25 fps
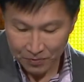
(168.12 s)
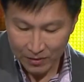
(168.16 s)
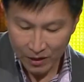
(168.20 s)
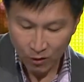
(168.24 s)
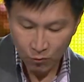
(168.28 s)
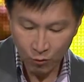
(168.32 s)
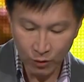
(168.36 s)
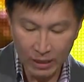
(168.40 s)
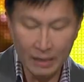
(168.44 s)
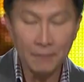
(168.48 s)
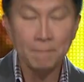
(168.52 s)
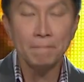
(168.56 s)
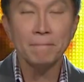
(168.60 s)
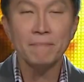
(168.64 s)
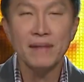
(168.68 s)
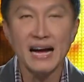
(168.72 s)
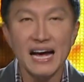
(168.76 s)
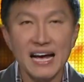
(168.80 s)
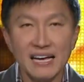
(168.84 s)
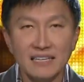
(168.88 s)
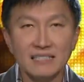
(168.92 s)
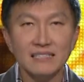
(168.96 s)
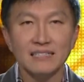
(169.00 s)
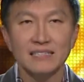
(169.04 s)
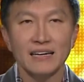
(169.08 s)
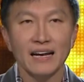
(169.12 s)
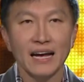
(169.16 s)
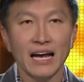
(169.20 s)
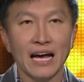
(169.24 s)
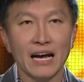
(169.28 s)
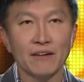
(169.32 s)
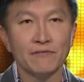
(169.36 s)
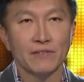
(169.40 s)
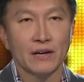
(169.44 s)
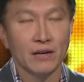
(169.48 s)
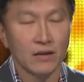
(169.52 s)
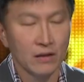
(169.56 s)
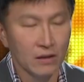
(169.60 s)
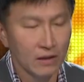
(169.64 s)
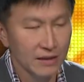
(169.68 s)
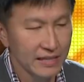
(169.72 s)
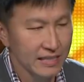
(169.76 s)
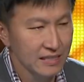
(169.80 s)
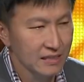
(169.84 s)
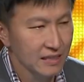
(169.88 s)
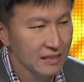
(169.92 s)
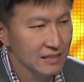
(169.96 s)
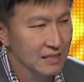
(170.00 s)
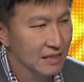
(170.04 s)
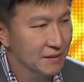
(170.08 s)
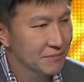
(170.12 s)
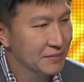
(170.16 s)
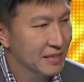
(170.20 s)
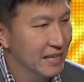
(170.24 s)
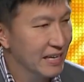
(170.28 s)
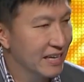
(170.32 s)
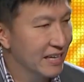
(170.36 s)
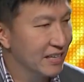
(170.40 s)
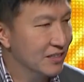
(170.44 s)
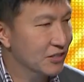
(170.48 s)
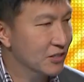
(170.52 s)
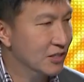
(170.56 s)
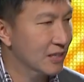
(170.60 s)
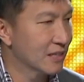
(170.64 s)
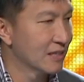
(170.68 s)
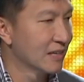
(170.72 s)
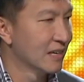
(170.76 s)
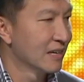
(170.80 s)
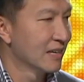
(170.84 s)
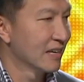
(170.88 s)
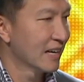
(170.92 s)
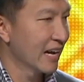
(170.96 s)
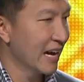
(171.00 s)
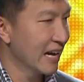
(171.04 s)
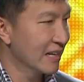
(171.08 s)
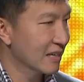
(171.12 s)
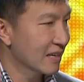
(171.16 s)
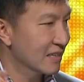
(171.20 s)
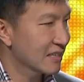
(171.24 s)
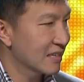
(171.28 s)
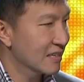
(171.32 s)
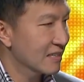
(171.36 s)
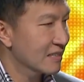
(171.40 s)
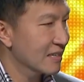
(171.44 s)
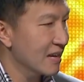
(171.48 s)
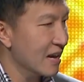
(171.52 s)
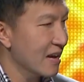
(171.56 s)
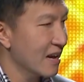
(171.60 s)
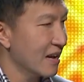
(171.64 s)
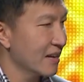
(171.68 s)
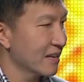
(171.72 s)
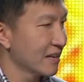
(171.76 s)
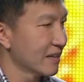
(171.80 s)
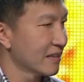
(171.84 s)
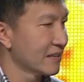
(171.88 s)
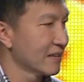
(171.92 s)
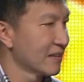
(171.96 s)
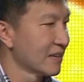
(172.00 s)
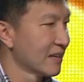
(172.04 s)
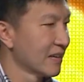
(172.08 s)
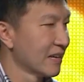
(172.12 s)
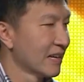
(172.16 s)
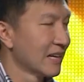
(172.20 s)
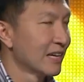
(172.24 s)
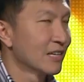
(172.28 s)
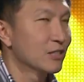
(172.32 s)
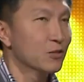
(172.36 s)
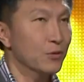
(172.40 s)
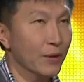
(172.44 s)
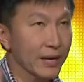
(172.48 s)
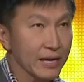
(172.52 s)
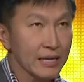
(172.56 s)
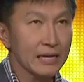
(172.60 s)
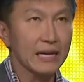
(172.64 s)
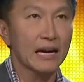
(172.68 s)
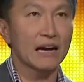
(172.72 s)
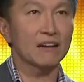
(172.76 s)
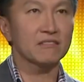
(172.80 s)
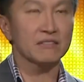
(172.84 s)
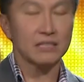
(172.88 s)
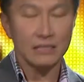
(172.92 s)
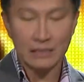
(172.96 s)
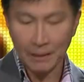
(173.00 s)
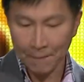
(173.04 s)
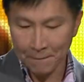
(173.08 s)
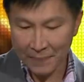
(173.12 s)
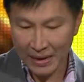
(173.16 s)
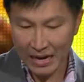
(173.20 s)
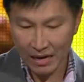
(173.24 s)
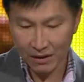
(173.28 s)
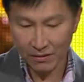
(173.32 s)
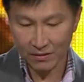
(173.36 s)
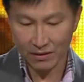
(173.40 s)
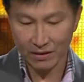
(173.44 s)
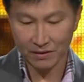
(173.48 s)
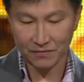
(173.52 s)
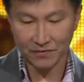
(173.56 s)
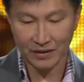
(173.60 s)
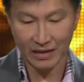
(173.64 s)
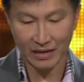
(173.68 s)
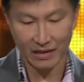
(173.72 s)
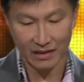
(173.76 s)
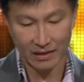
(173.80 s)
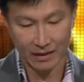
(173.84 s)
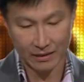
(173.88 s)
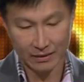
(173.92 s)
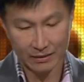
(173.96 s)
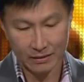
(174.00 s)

we must have a holy determination and a desire to encounter the power of God.